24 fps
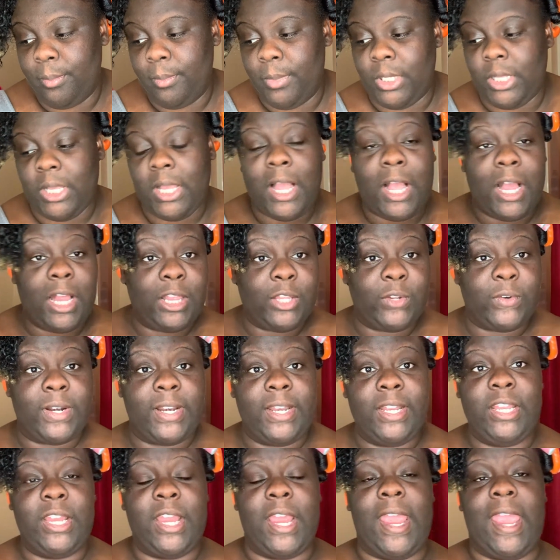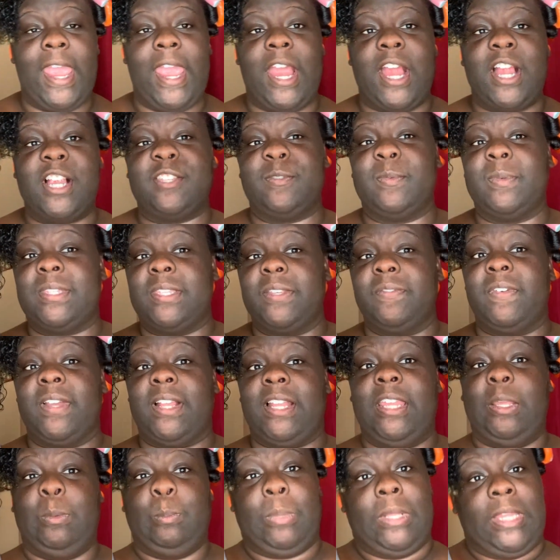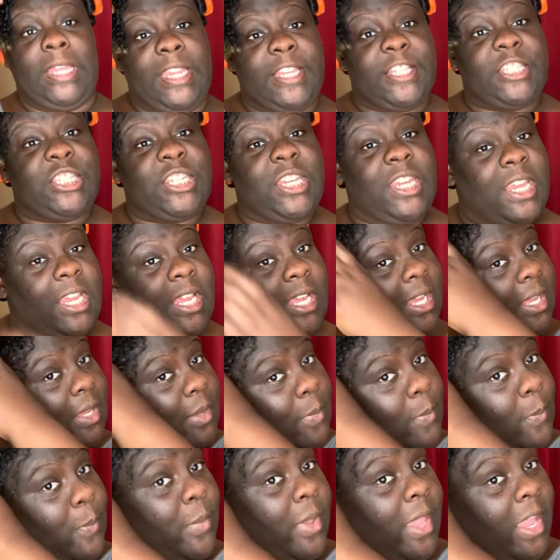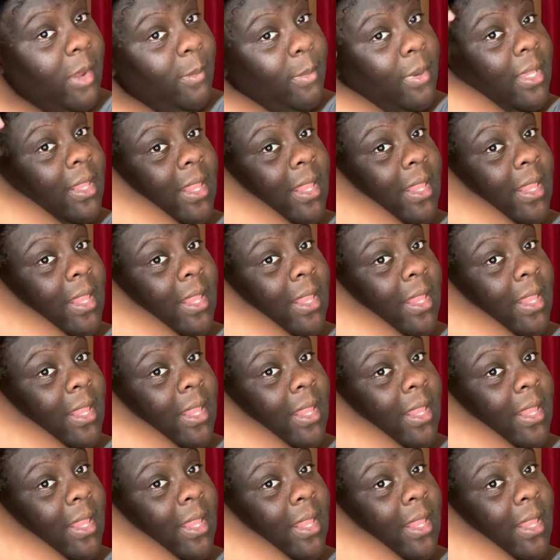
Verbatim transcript: coloring your hair, specifically bleaching, baby,